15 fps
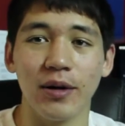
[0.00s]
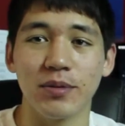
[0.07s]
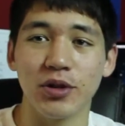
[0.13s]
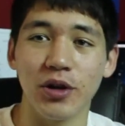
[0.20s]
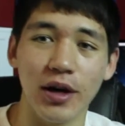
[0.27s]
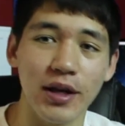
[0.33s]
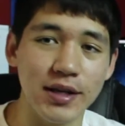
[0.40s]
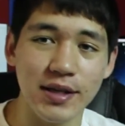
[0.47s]
I'm
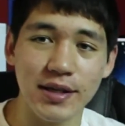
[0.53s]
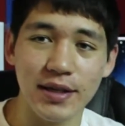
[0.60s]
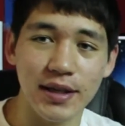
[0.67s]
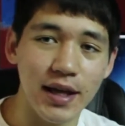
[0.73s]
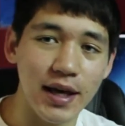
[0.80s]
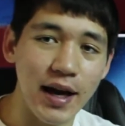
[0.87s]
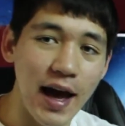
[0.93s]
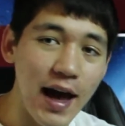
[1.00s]
sorry this is a
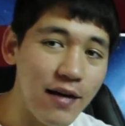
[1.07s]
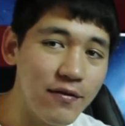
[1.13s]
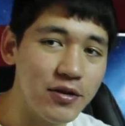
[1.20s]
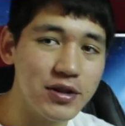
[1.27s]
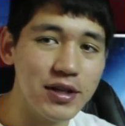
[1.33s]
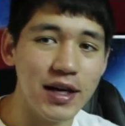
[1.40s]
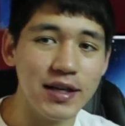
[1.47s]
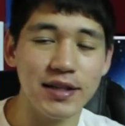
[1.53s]
lot of
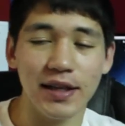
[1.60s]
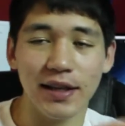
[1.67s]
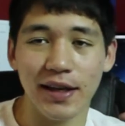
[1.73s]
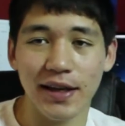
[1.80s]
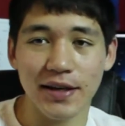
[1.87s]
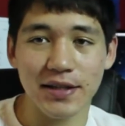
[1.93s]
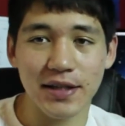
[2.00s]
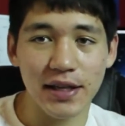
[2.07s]
advertising, a
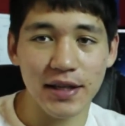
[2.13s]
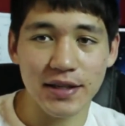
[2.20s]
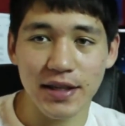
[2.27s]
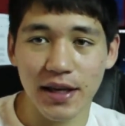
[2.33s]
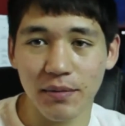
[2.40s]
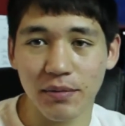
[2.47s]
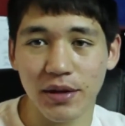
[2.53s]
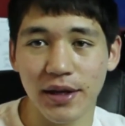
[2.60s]
lot of saying the
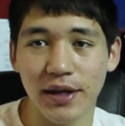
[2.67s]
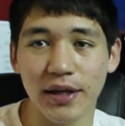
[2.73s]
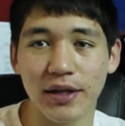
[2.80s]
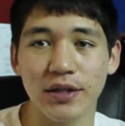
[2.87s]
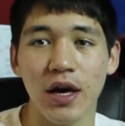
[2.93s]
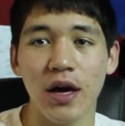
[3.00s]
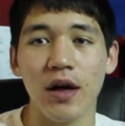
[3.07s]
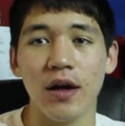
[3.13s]
same things.